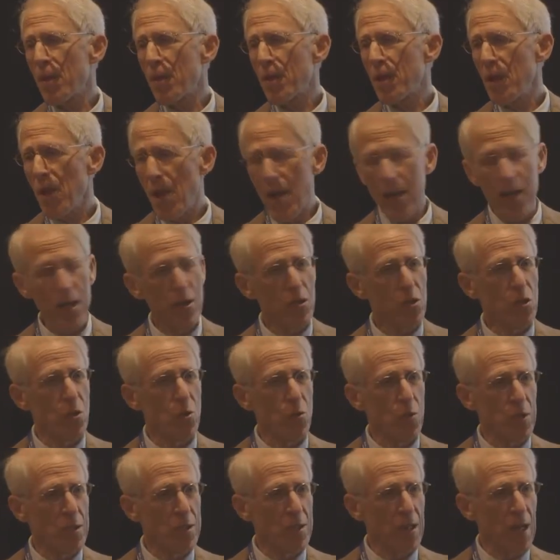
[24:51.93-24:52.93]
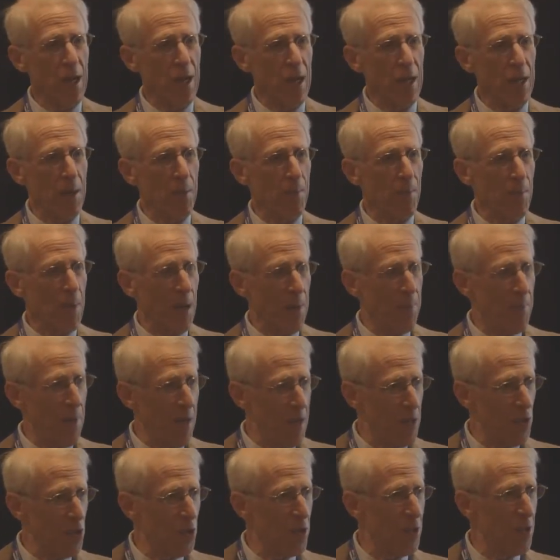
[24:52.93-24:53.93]
clients who were saying,
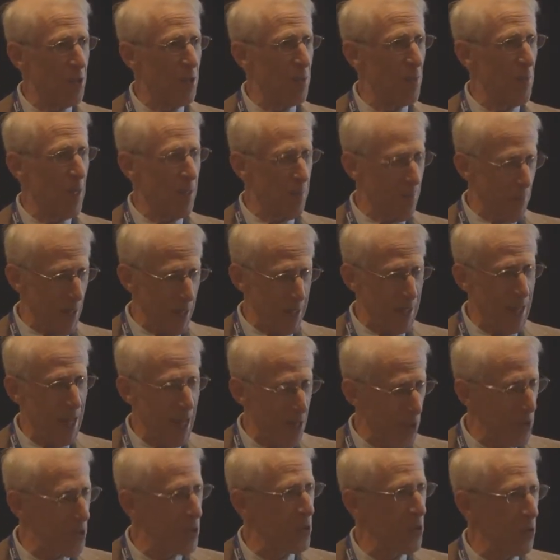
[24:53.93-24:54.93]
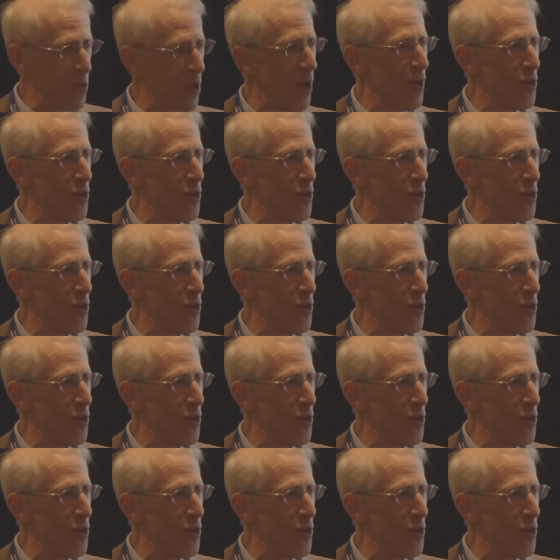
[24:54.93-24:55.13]
my counselor